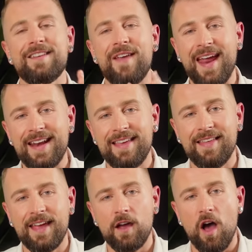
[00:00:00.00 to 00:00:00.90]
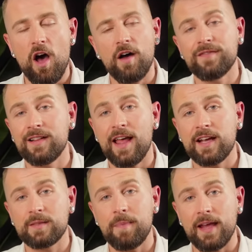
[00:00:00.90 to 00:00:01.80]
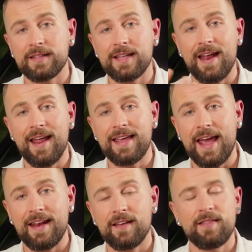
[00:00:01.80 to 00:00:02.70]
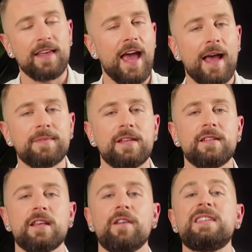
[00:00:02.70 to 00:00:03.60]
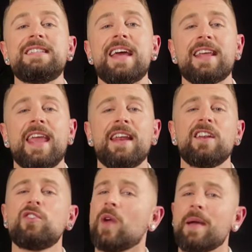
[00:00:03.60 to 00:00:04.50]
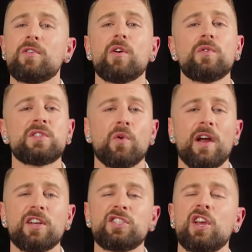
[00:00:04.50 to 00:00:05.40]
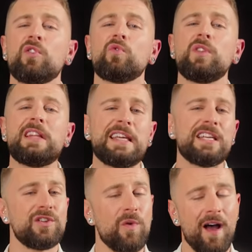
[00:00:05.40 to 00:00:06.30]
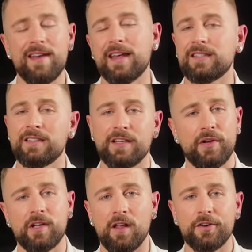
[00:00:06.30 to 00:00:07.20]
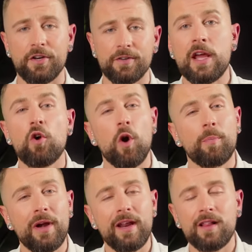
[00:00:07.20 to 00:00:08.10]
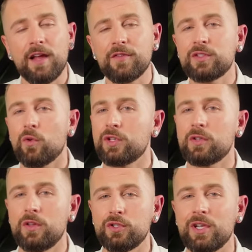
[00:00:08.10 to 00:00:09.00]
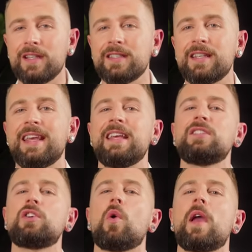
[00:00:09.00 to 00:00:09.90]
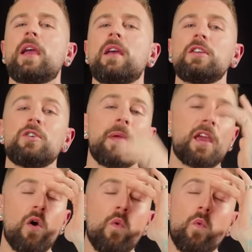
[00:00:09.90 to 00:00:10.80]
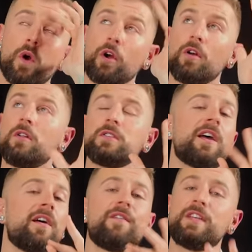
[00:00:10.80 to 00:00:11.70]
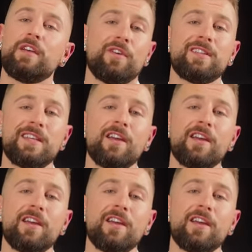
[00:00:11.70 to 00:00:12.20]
if anything, often lack space, and I get it. The absence of dedicated grab and go storage can lead to unnecessary clutter. Incorporating clever storage solutions is going to make a world of a difference